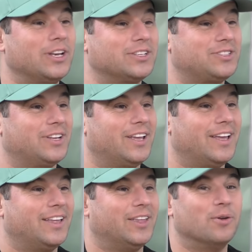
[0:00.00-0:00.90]
weakness.
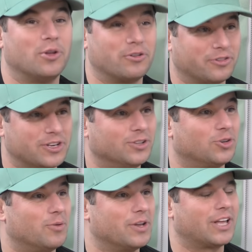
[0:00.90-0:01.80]
They'll yeah. wait for you to
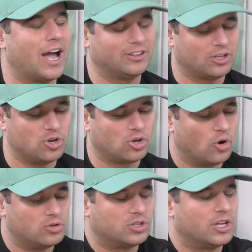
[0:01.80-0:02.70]
drop your guard. Yeah. You're
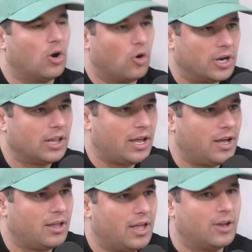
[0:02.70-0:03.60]
constantly on
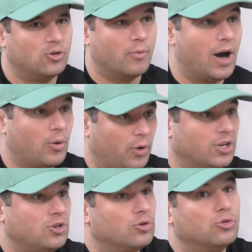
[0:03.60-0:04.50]
alert, no yeah. matter
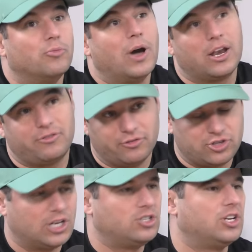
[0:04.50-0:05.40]
where you go, no matter if
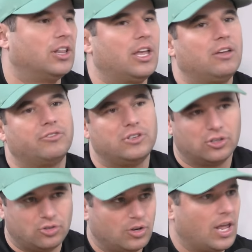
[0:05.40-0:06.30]
you've changed your life and
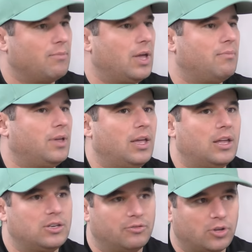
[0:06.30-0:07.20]
you're doing
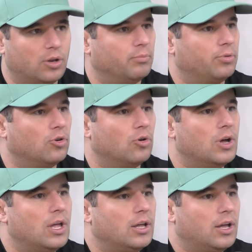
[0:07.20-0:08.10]
MMA and you've Mate, turned
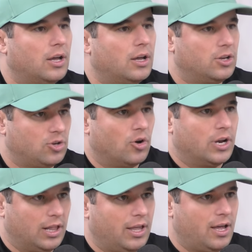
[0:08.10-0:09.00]
pro. Like, you're I,
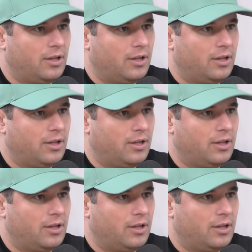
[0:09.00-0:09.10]
on alert.